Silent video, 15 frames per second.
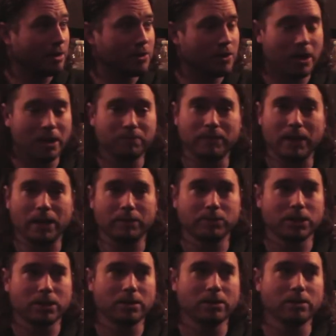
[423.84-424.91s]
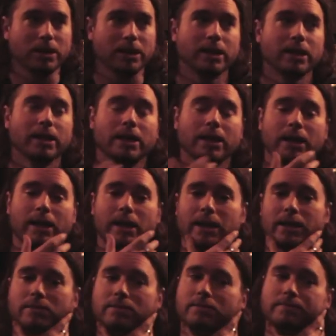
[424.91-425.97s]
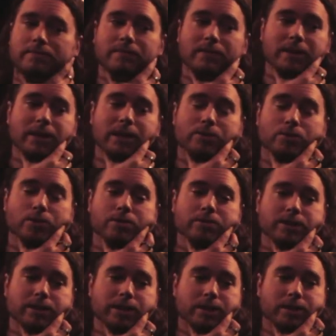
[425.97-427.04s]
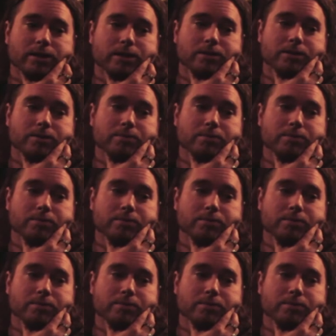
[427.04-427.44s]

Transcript: Well, ab oh. absolutely, and and that ruins it, and then the